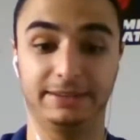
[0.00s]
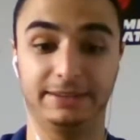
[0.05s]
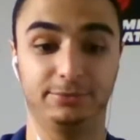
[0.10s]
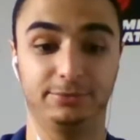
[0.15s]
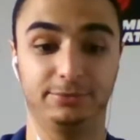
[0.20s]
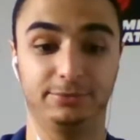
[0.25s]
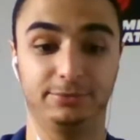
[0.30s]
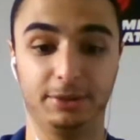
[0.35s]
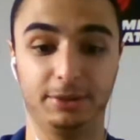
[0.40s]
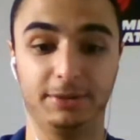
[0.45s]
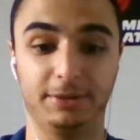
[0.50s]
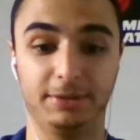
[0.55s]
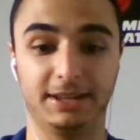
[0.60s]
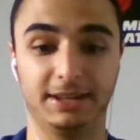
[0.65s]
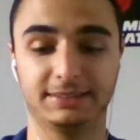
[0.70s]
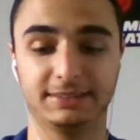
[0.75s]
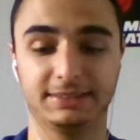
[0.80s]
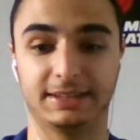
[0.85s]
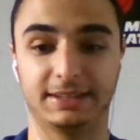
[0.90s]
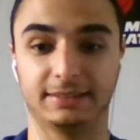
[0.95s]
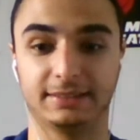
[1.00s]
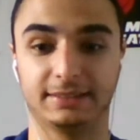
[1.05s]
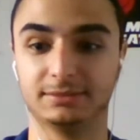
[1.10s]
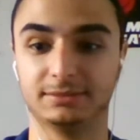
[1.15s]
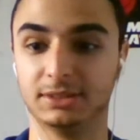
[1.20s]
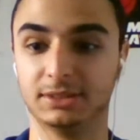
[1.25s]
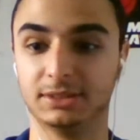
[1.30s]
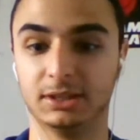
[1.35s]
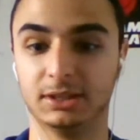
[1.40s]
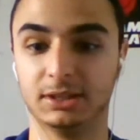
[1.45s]
40 minutes and
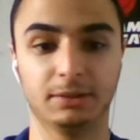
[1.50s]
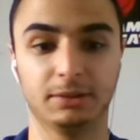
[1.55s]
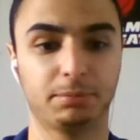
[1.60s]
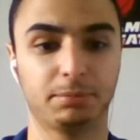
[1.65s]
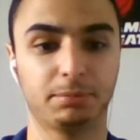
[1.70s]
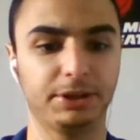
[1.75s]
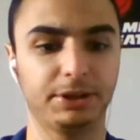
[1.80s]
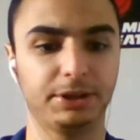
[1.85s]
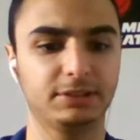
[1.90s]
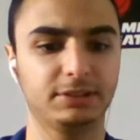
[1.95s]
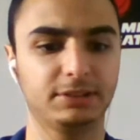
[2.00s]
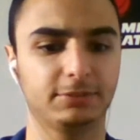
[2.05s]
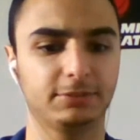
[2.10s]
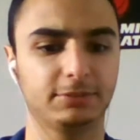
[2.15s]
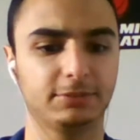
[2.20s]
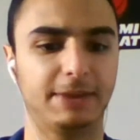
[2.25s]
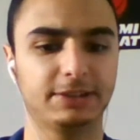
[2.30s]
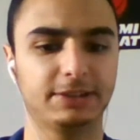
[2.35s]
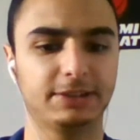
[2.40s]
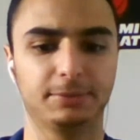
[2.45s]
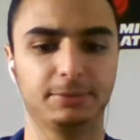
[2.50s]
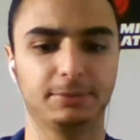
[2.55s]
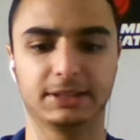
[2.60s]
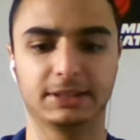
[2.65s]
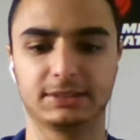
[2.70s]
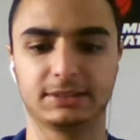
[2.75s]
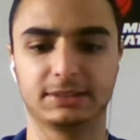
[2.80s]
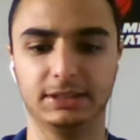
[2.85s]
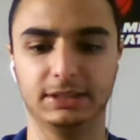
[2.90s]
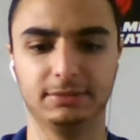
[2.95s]
pretty tough matchup against
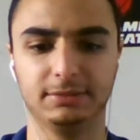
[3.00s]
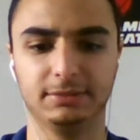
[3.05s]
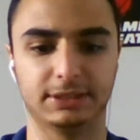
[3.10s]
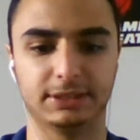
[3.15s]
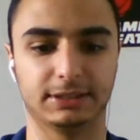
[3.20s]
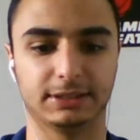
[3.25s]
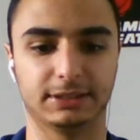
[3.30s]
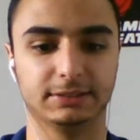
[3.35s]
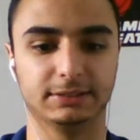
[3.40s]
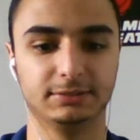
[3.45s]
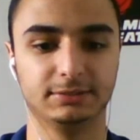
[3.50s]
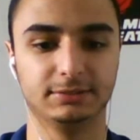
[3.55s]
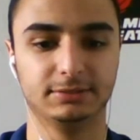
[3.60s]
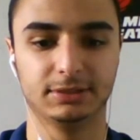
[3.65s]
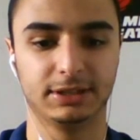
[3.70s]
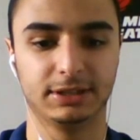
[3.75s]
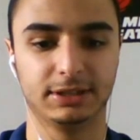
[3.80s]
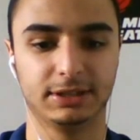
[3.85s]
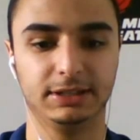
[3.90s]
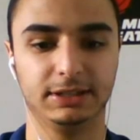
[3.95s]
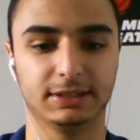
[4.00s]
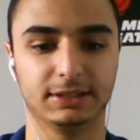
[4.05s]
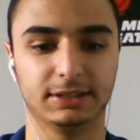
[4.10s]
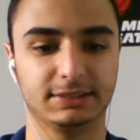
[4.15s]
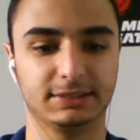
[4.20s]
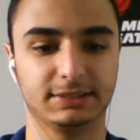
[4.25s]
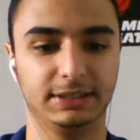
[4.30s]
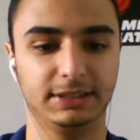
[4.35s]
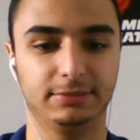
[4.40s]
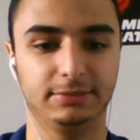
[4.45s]
Cleveland, and he
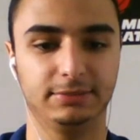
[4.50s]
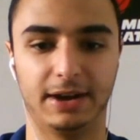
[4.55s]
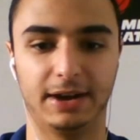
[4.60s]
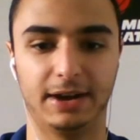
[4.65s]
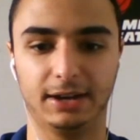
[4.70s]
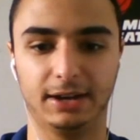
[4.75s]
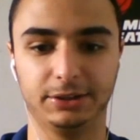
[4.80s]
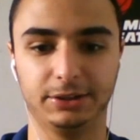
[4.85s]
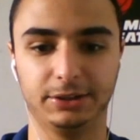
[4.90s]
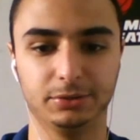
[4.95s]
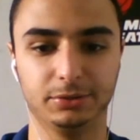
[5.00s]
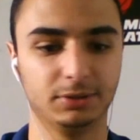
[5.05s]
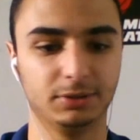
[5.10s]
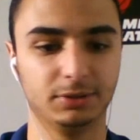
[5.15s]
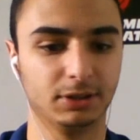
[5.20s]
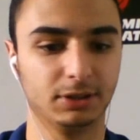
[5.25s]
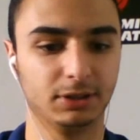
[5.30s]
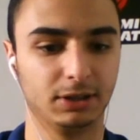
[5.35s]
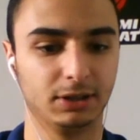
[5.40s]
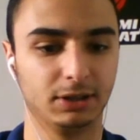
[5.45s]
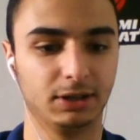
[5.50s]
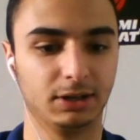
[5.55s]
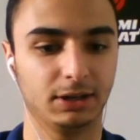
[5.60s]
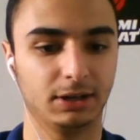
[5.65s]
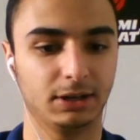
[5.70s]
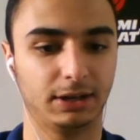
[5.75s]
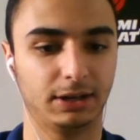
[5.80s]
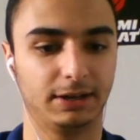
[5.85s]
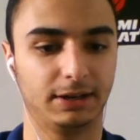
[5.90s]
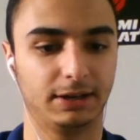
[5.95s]
exceeded value.
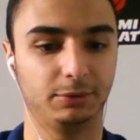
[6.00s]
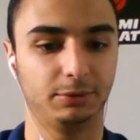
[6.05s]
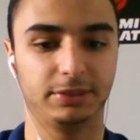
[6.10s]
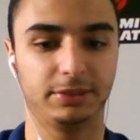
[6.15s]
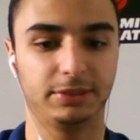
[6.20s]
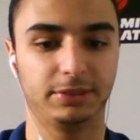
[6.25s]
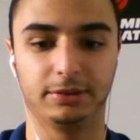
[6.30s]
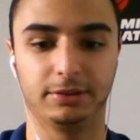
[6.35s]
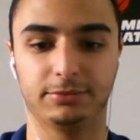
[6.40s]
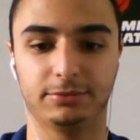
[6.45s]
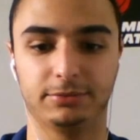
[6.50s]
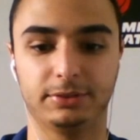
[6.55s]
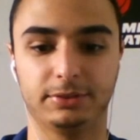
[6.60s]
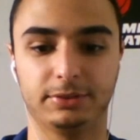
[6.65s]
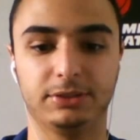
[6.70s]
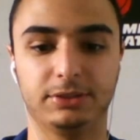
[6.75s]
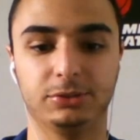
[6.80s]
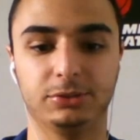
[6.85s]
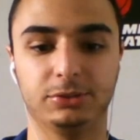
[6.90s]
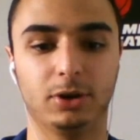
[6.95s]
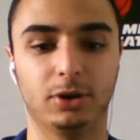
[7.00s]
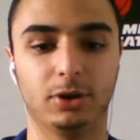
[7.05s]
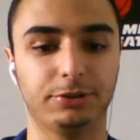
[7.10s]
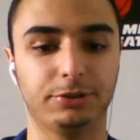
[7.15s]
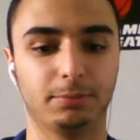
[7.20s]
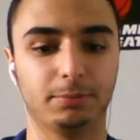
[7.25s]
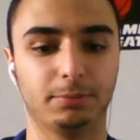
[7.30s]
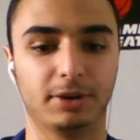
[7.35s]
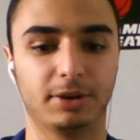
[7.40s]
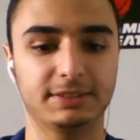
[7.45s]
And with a
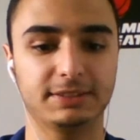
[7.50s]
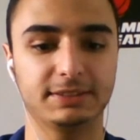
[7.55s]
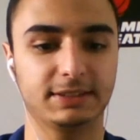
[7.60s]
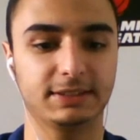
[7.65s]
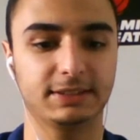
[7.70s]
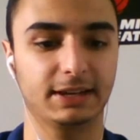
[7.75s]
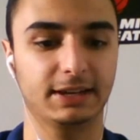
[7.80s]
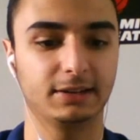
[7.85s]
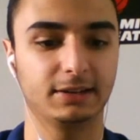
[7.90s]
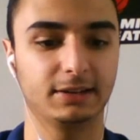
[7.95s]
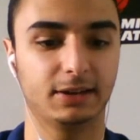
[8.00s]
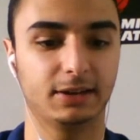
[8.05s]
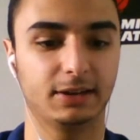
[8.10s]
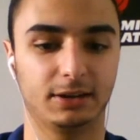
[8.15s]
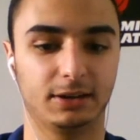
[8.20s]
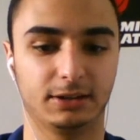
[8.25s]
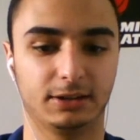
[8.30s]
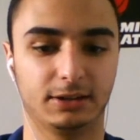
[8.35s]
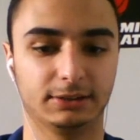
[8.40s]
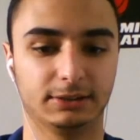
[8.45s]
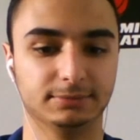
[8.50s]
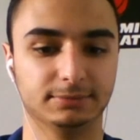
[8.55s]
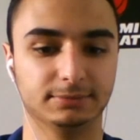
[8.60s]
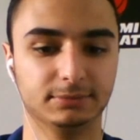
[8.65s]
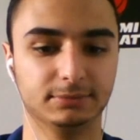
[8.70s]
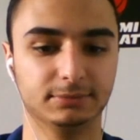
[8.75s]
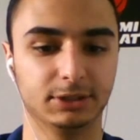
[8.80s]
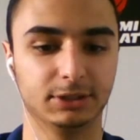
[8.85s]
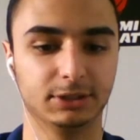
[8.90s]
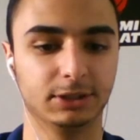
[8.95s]
5,200 price tag on
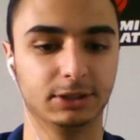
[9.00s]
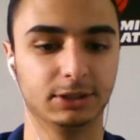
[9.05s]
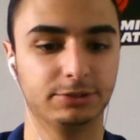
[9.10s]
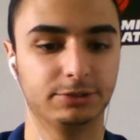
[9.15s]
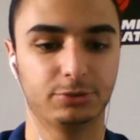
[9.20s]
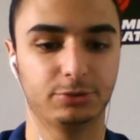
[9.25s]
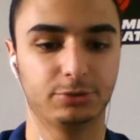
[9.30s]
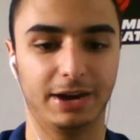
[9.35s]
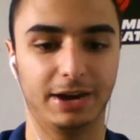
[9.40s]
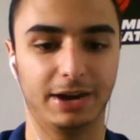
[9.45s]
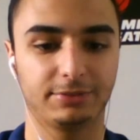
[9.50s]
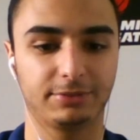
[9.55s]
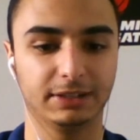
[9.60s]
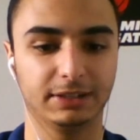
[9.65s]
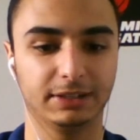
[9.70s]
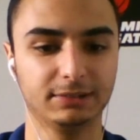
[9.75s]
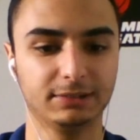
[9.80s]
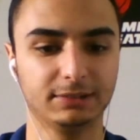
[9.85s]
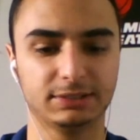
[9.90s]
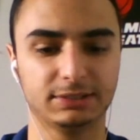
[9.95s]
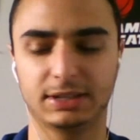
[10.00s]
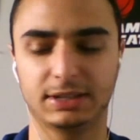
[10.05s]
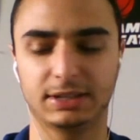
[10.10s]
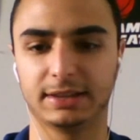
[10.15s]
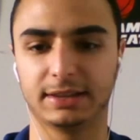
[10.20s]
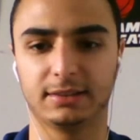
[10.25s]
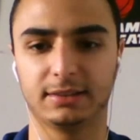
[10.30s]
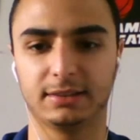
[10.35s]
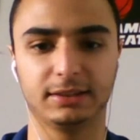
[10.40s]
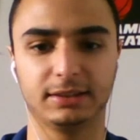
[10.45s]
DraftKings, I
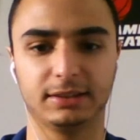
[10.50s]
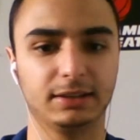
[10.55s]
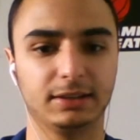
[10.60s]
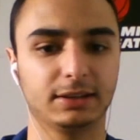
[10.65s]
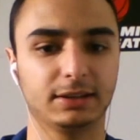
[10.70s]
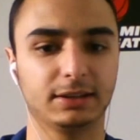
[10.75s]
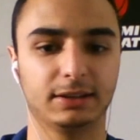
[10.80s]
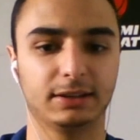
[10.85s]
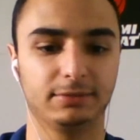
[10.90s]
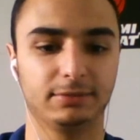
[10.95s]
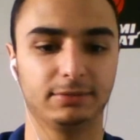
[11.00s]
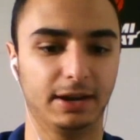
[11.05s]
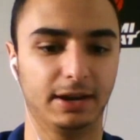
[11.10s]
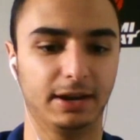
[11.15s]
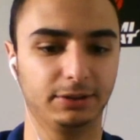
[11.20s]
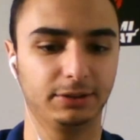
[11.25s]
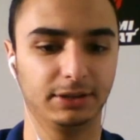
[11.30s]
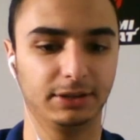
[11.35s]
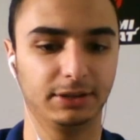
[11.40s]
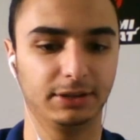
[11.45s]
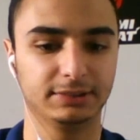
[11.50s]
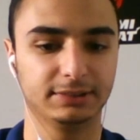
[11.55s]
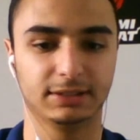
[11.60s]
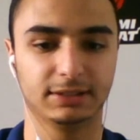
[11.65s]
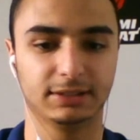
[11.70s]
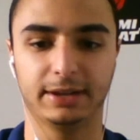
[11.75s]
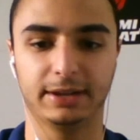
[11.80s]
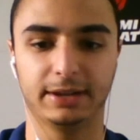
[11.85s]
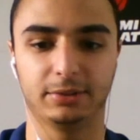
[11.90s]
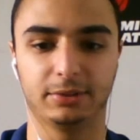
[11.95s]
think he can hit value again
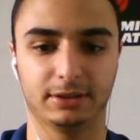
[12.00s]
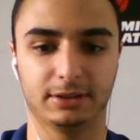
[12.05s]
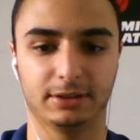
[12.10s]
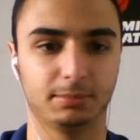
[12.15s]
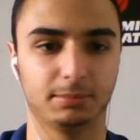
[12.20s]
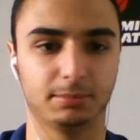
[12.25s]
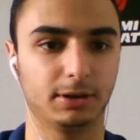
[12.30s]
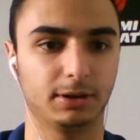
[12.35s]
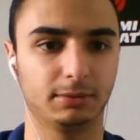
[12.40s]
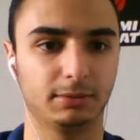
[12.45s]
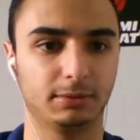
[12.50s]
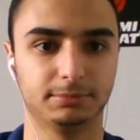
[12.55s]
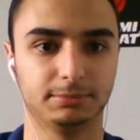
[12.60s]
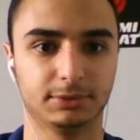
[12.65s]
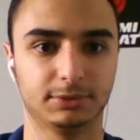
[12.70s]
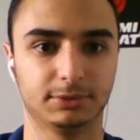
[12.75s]
tonight without a problem.